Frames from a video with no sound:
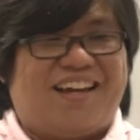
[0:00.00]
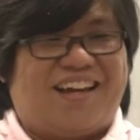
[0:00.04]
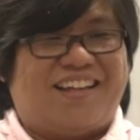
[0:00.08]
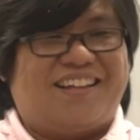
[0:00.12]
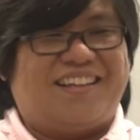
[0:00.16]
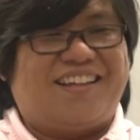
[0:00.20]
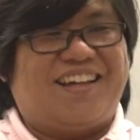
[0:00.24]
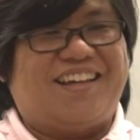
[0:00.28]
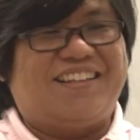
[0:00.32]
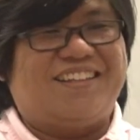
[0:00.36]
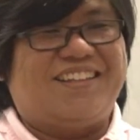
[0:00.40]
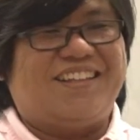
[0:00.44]

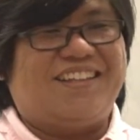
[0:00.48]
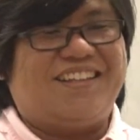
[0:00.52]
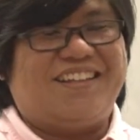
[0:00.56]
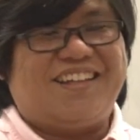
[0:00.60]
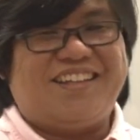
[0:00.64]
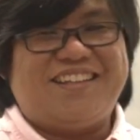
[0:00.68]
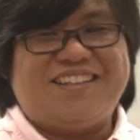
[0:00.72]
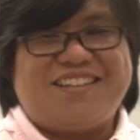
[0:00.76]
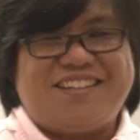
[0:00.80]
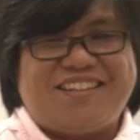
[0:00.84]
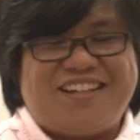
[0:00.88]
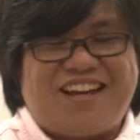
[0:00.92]
And, and
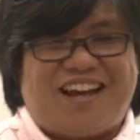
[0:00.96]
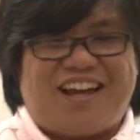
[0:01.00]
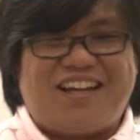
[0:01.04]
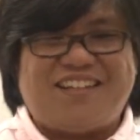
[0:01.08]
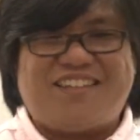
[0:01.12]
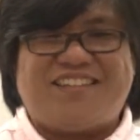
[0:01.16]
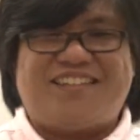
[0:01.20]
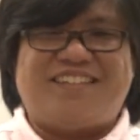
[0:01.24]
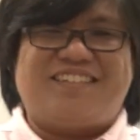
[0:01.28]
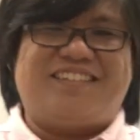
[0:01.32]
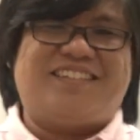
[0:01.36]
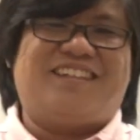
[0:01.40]
in,
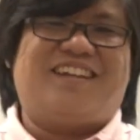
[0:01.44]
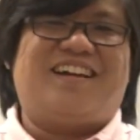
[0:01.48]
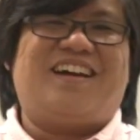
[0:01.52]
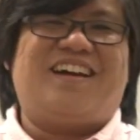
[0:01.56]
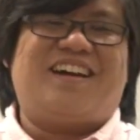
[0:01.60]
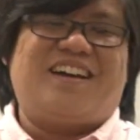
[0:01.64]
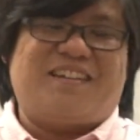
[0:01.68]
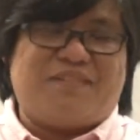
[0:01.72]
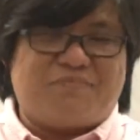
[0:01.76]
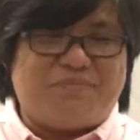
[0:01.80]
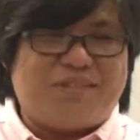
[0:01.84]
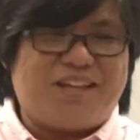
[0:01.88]
I,
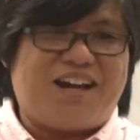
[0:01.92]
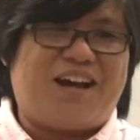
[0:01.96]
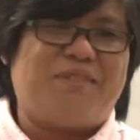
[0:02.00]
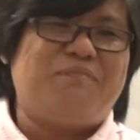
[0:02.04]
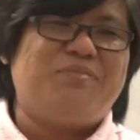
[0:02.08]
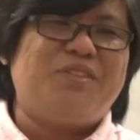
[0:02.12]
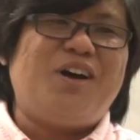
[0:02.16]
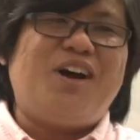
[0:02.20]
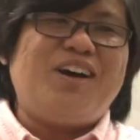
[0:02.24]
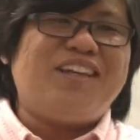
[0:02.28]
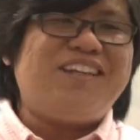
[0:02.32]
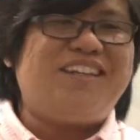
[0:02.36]
I mean,
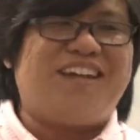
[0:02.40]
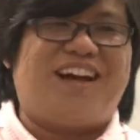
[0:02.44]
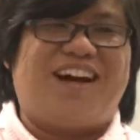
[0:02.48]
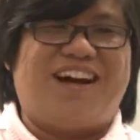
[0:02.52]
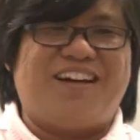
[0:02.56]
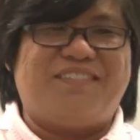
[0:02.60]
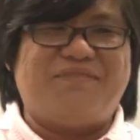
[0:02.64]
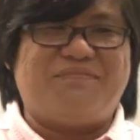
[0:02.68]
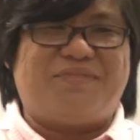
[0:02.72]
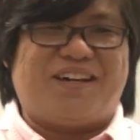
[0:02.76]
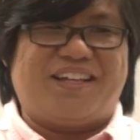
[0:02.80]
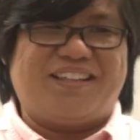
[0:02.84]
I'm not
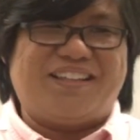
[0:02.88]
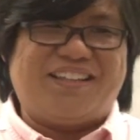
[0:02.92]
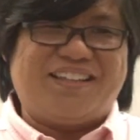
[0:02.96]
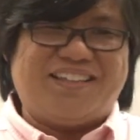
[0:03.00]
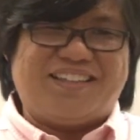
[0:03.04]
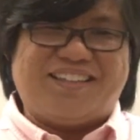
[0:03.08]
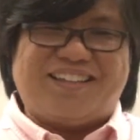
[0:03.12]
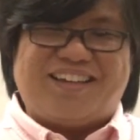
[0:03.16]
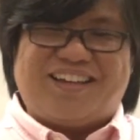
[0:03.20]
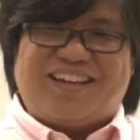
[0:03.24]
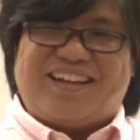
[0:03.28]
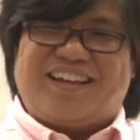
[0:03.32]
young, but
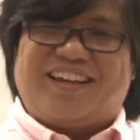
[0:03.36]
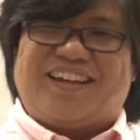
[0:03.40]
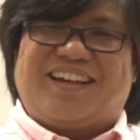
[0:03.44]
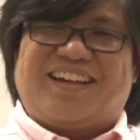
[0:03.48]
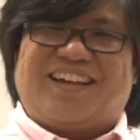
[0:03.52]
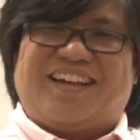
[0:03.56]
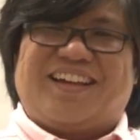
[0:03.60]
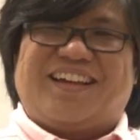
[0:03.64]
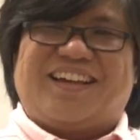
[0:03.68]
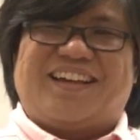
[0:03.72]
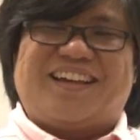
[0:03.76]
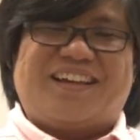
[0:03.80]

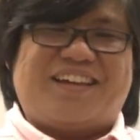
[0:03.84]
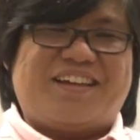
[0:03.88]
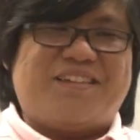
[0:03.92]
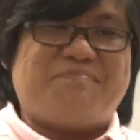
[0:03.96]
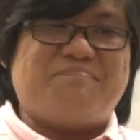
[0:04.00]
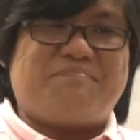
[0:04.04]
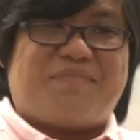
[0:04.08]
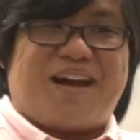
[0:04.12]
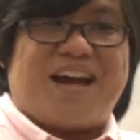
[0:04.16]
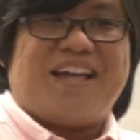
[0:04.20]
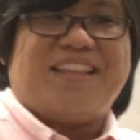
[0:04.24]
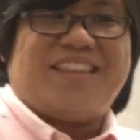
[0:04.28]

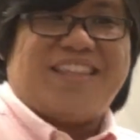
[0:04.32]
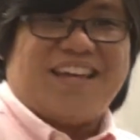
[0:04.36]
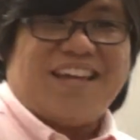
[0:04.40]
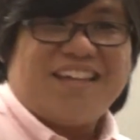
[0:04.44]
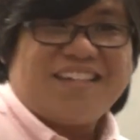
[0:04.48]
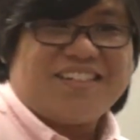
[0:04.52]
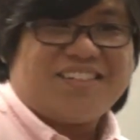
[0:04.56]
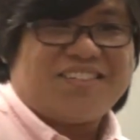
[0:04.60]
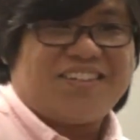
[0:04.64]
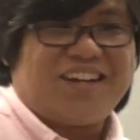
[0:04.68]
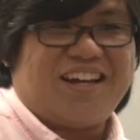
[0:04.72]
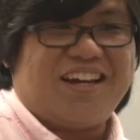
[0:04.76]
in my
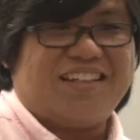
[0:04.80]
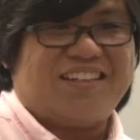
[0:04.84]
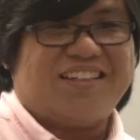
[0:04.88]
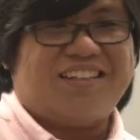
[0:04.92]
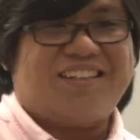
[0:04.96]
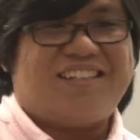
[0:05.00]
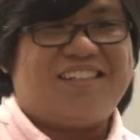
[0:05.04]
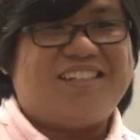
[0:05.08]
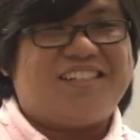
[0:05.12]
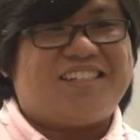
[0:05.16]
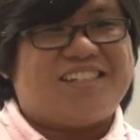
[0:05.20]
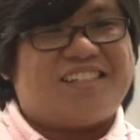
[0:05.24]
days, right, the
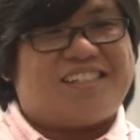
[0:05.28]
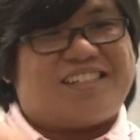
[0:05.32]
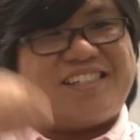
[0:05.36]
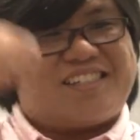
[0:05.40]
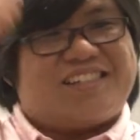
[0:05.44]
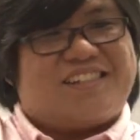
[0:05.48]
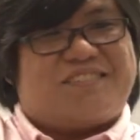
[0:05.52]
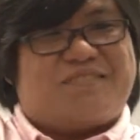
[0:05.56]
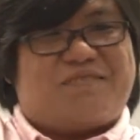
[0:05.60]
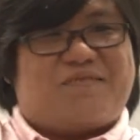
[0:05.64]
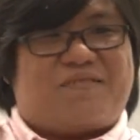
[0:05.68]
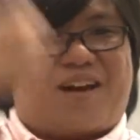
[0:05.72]

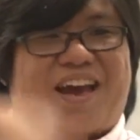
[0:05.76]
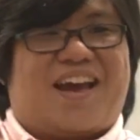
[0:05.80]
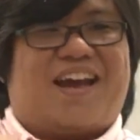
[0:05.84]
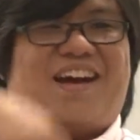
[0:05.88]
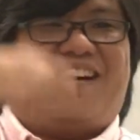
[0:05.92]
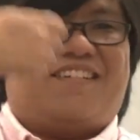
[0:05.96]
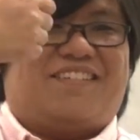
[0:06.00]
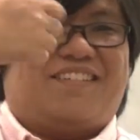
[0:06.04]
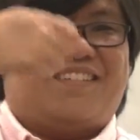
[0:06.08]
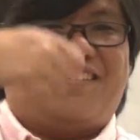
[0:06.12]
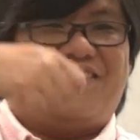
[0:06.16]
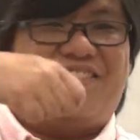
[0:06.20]
teachers whack
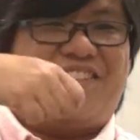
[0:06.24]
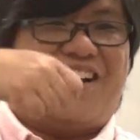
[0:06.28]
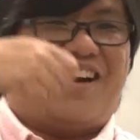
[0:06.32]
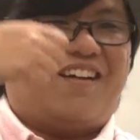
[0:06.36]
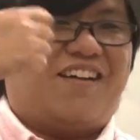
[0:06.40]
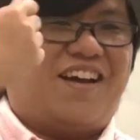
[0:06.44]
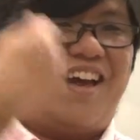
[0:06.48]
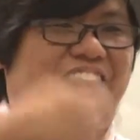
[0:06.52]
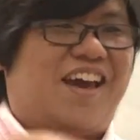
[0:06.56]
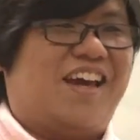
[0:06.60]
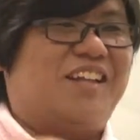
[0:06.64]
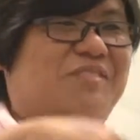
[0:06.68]
our,
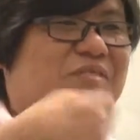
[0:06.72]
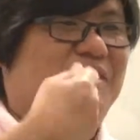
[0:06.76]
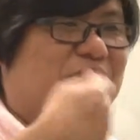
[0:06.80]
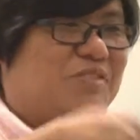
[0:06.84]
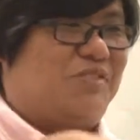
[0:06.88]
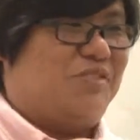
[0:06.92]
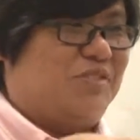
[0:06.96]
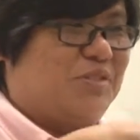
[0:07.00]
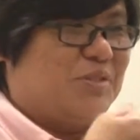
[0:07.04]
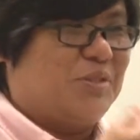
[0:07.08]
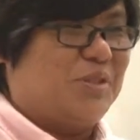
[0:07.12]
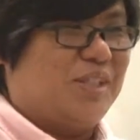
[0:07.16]
our hand
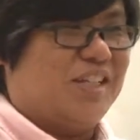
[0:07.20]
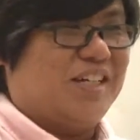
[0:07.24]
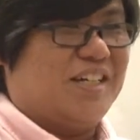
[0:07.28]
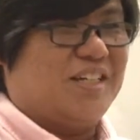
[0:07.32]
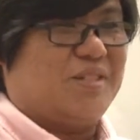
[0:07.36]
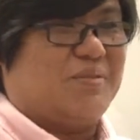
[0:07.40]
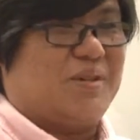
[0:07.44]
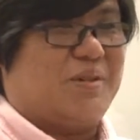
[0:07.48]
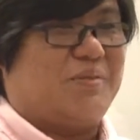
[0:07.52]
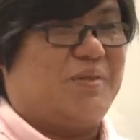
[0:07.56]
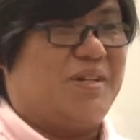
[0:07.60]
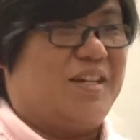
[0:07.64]
with
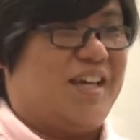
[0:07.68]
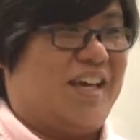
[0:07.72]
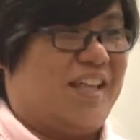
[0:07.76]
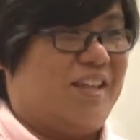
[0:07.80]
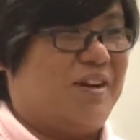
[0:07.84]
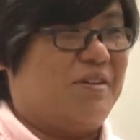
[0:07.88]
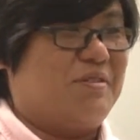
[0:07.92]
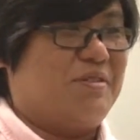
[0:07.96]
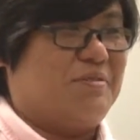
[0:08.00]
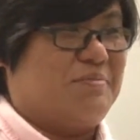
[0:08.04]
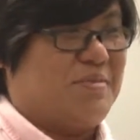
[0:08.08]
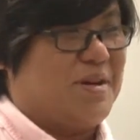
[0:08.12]
rulers when we
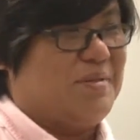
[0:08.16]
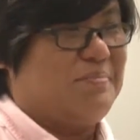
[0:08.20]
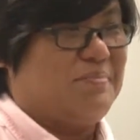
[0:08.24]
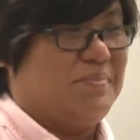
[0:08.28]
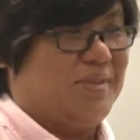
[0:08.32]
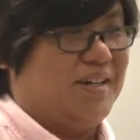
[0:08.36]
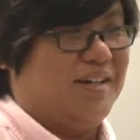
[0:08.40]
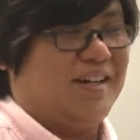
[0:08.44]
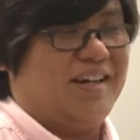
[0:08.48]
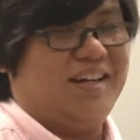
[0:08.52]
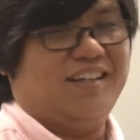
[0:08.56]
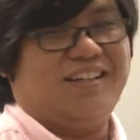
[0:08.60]
cannot
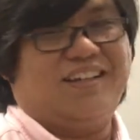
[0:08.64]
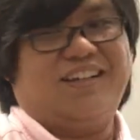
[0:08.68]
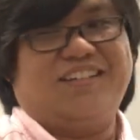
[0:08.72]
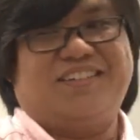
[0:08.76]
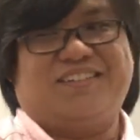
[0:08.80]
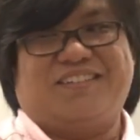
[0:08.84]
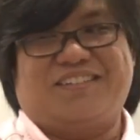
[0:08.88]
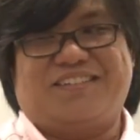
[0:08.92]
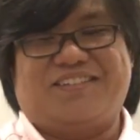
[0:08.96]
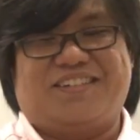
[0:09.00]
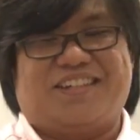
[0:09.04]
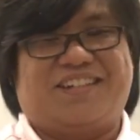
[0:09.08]
remember. I, I
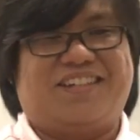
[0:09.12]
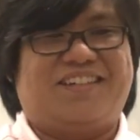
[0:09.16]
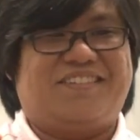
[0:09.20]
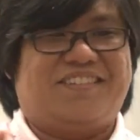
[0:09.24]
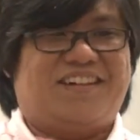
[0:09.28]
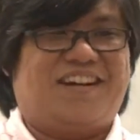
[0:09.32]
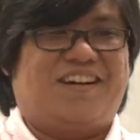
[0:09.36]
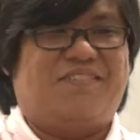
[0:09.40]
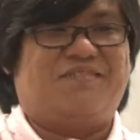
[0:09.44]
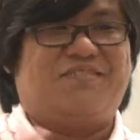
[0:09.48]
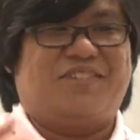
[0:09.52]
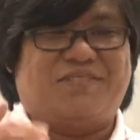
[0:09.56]
don't know whether you
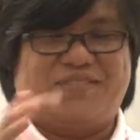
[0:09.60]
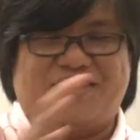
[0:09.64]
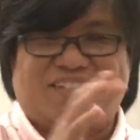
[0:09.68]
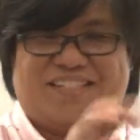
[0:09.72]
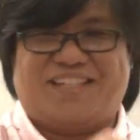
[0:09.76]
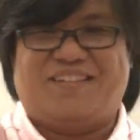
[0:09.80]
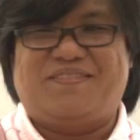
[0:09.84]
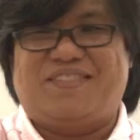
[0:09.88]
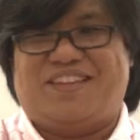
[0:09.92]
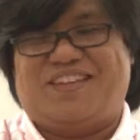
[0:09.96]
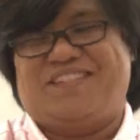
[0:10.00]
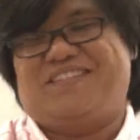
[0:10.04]
come from the
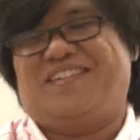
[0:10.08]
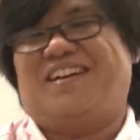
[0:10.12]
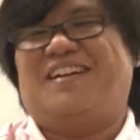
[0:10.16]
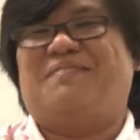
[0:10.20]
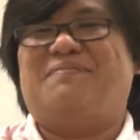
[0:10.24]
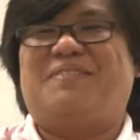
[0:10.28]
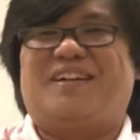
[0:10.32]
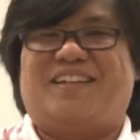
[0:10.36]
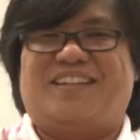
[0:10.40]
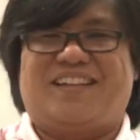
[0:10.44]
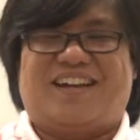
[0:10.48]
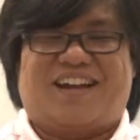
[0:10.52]
same era,
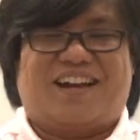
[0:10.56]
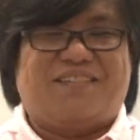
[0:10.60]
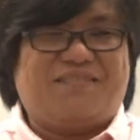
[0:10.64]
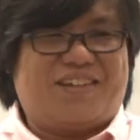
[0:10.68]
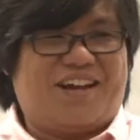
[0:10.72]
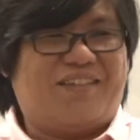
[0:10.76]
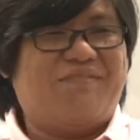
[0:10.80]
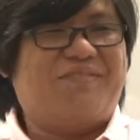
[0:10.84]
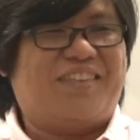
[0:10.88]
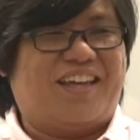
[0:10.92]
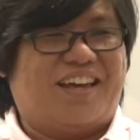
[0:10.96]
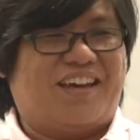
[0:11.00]
but I'm,
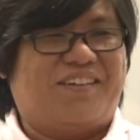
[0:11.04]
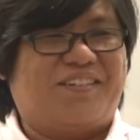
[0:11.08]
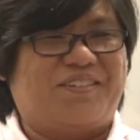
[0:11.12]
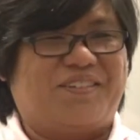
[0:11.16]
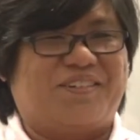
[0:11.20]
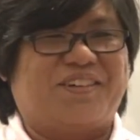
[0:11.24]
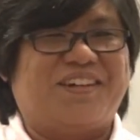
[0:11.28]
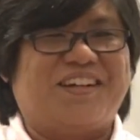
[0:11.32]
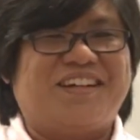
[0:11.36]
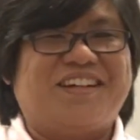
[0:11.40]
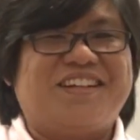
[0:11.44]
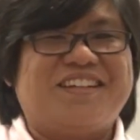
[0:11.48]
I'm that
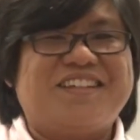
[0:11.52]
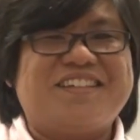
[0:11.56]
old.